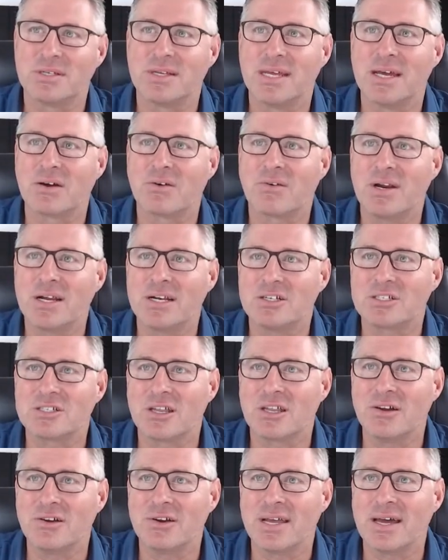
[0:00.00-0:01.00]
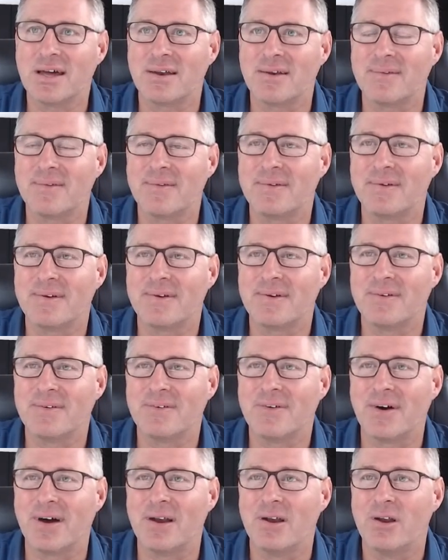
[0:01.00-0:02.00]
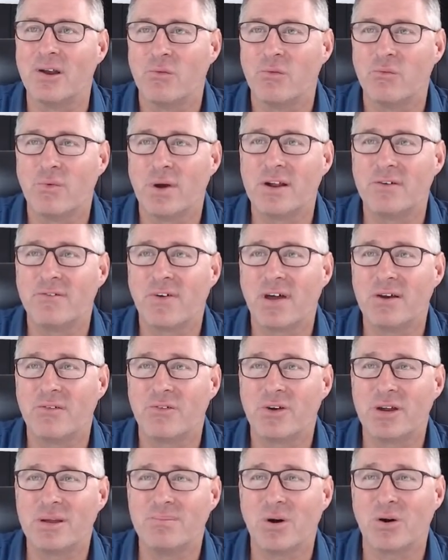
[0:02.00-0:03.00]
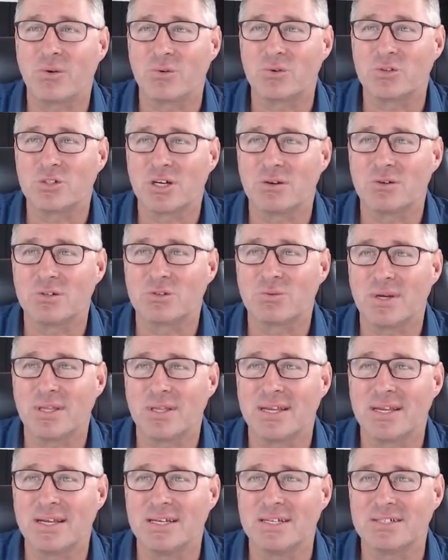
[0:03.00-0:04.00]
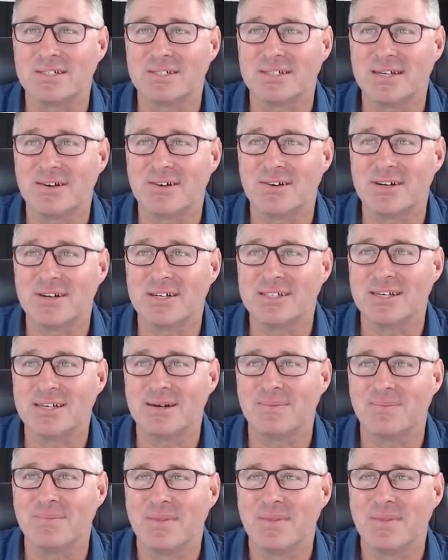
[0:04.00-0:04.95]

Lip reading: Now, Grant, just slow down. Right, renovate, remodel. Show us where that is. There it is, yep.